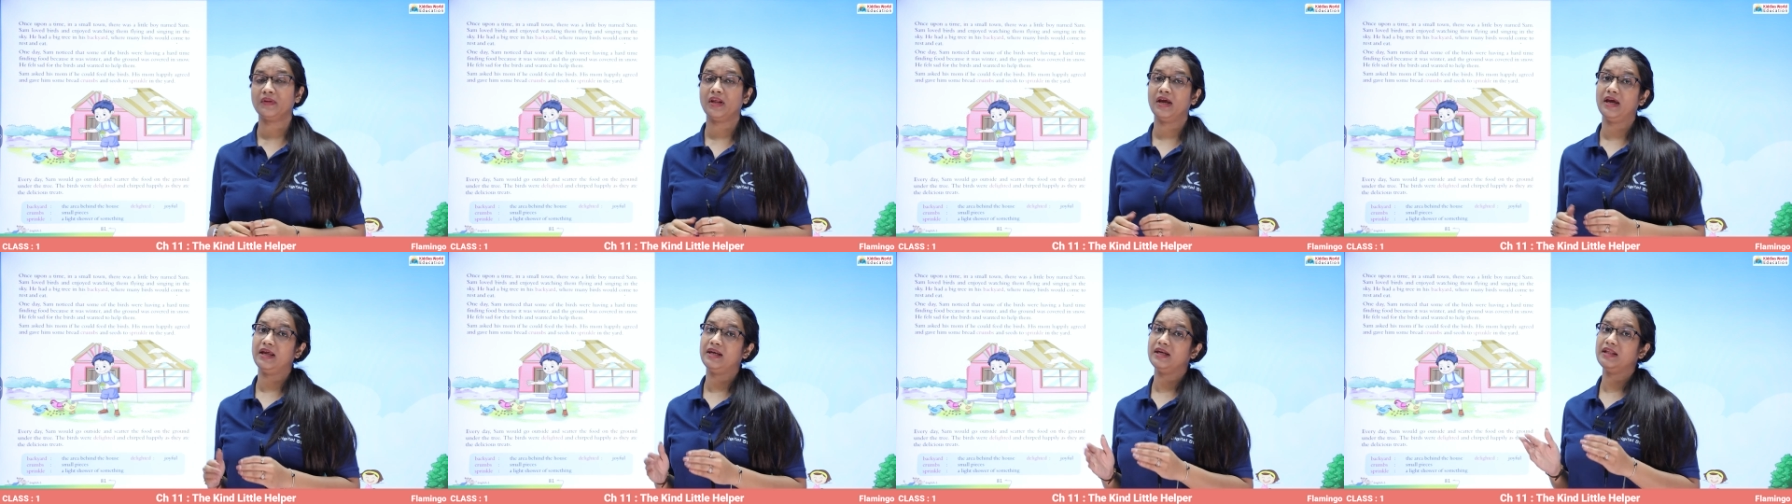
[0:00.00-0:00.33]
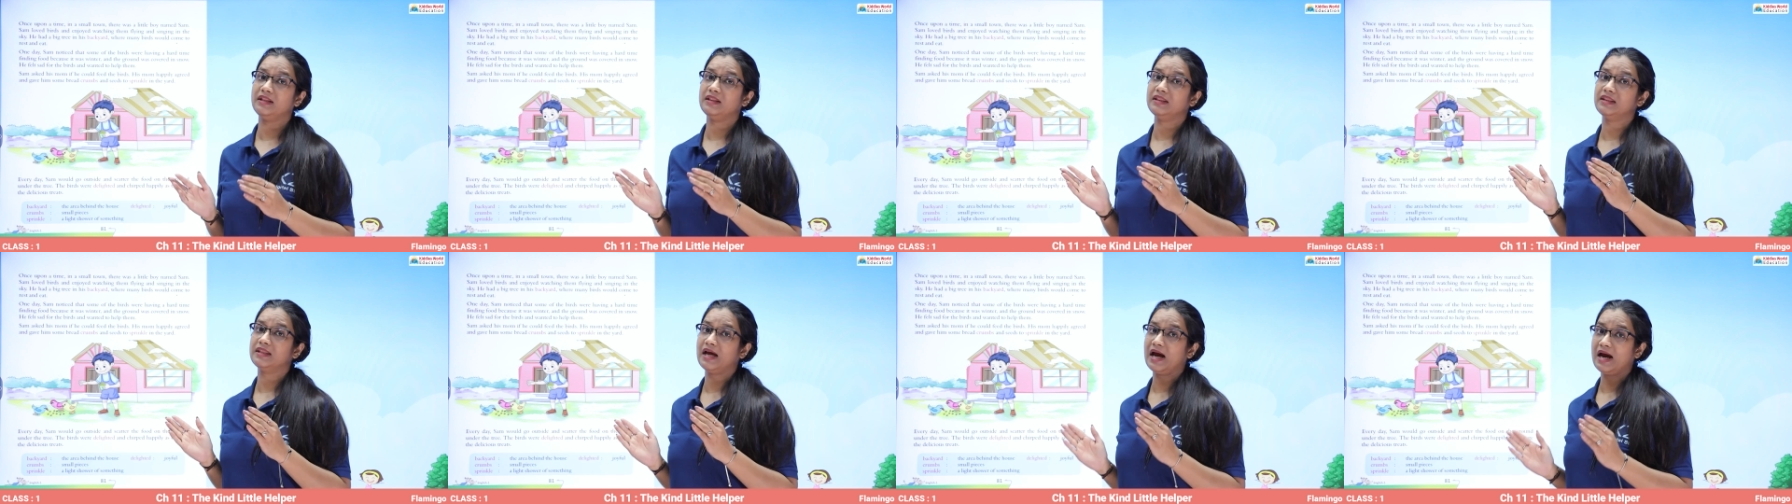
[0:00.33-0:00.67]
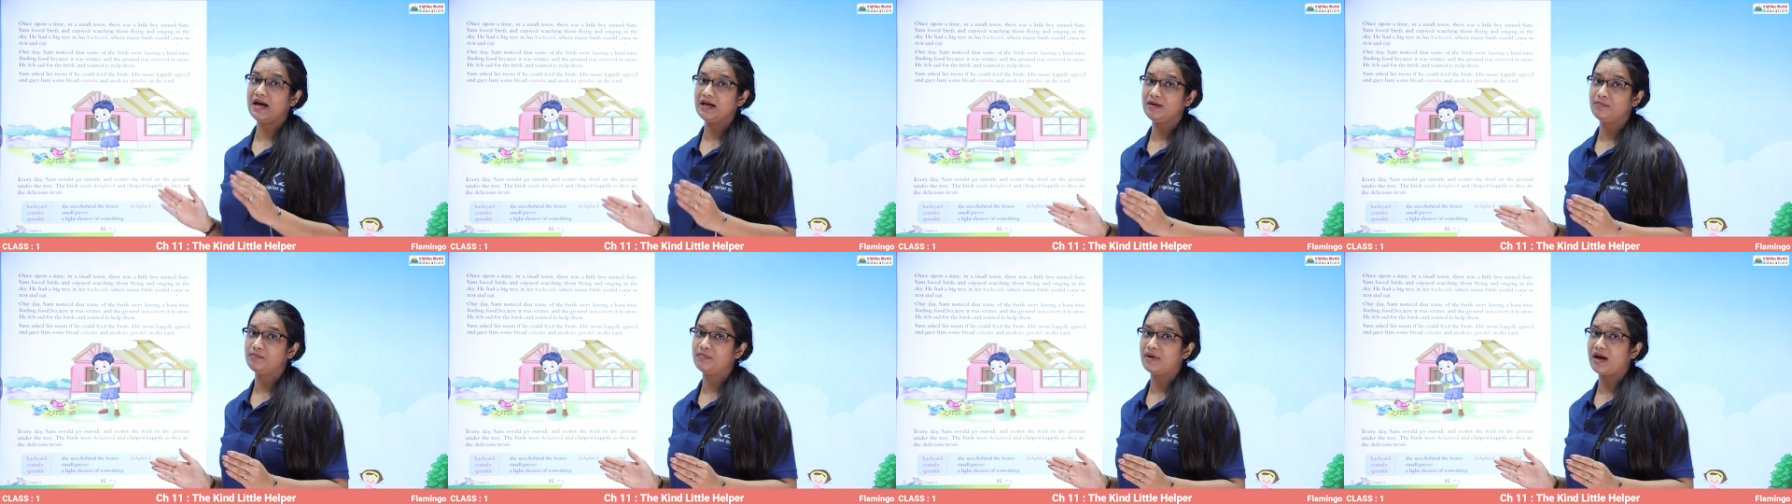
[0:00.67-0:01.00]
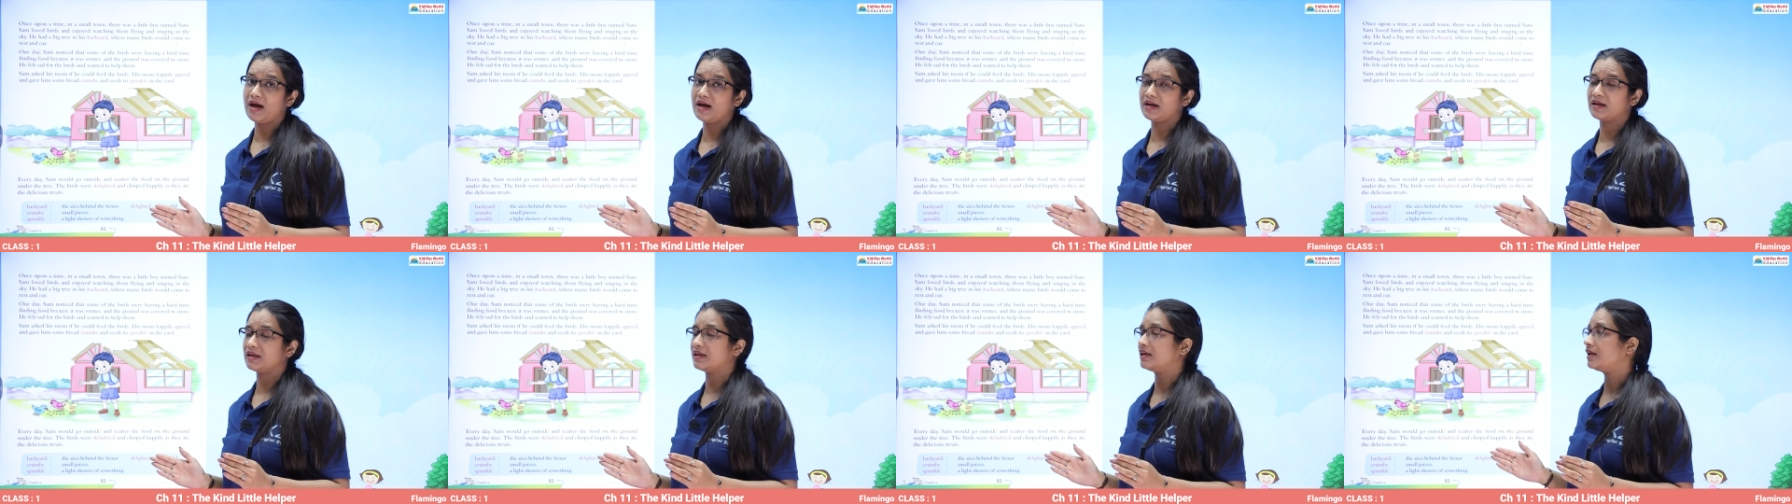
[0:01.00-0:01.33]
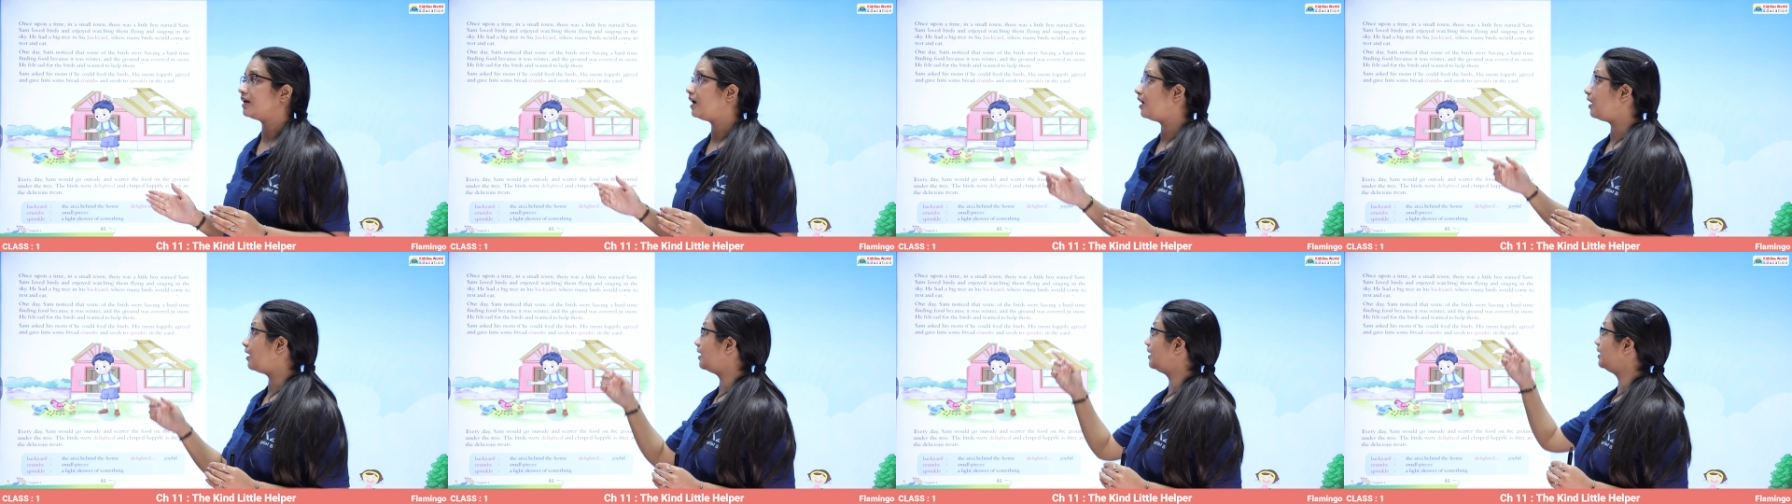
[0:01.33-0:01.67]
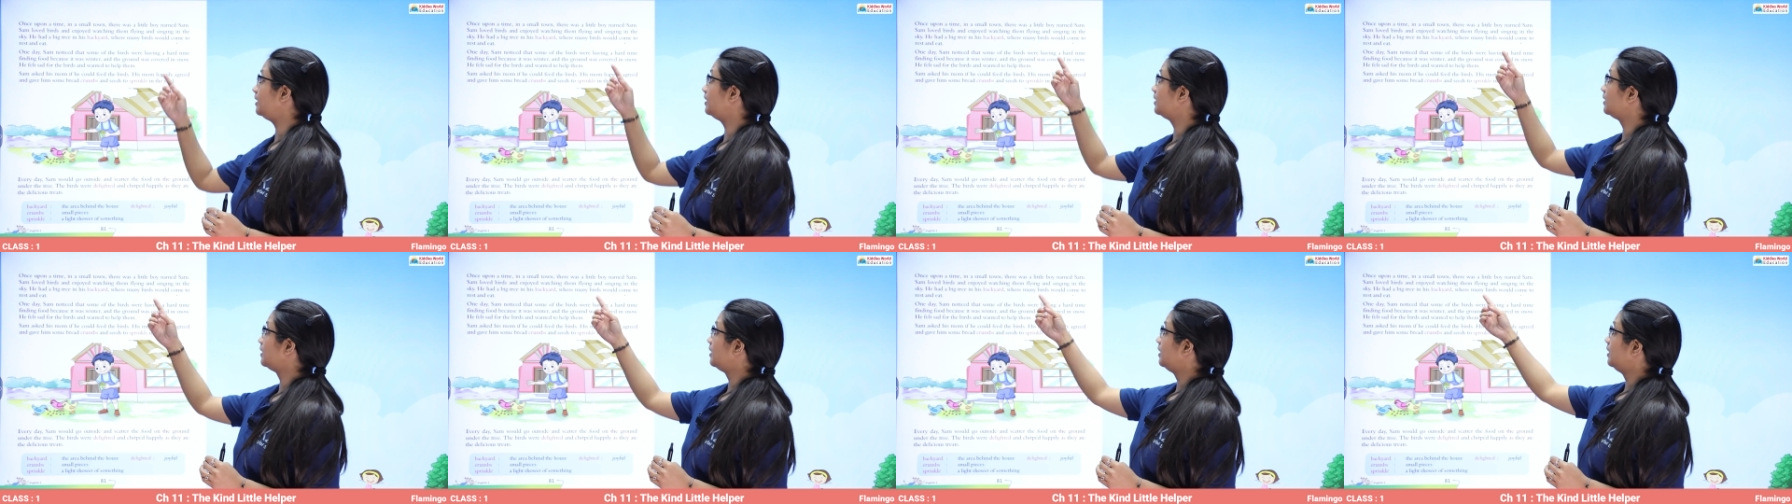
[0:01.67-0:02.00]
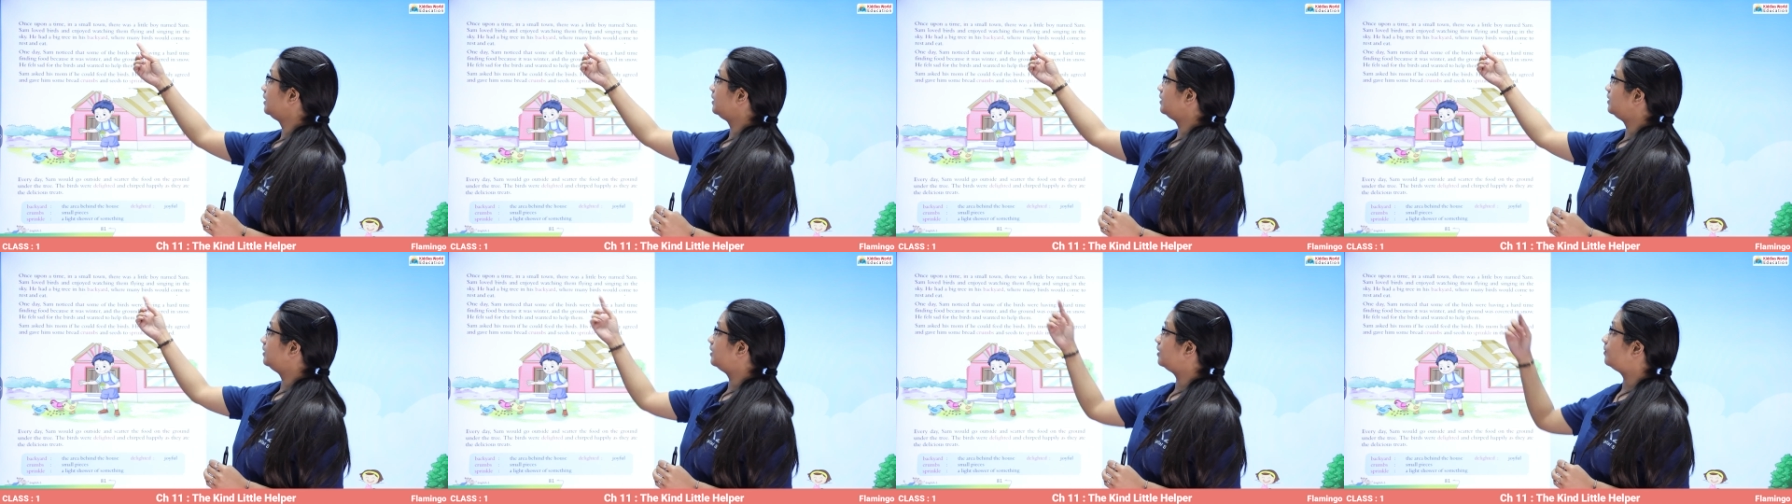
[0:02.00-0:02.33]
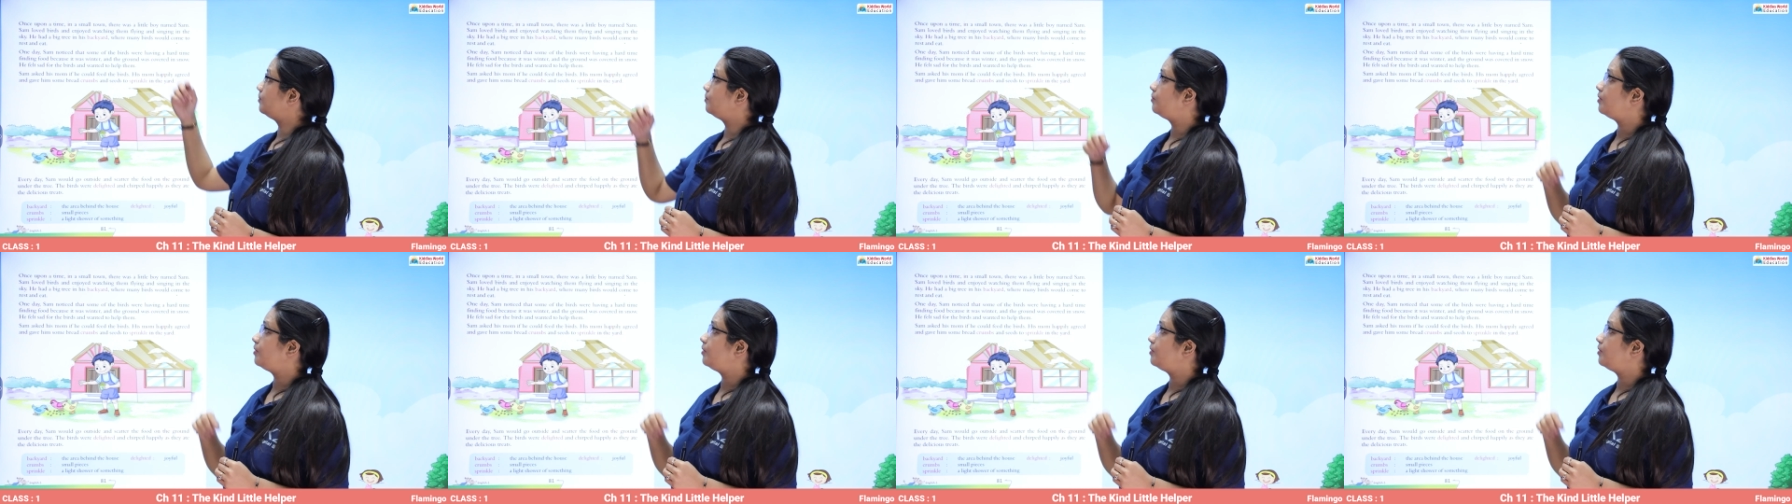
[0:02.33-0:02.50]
and in that backyard the